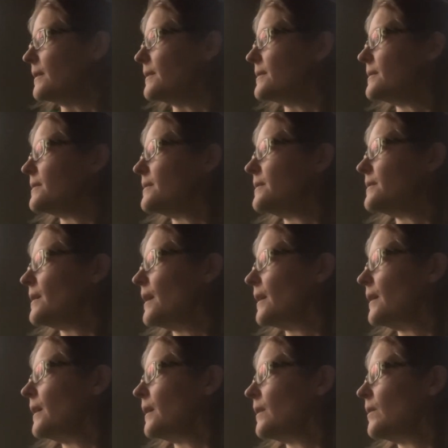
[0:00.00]

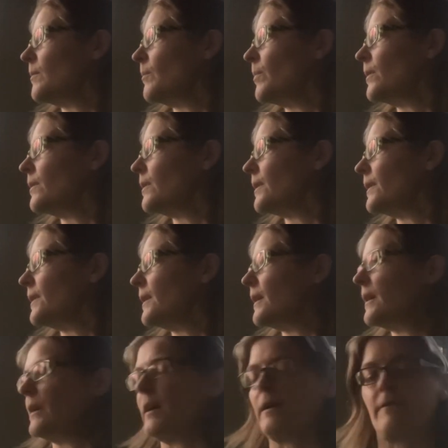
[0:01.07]
second book
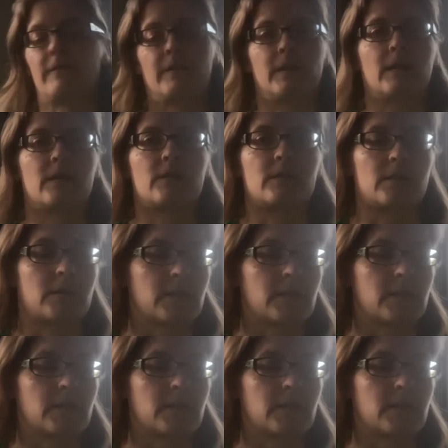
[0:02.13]
that I finished in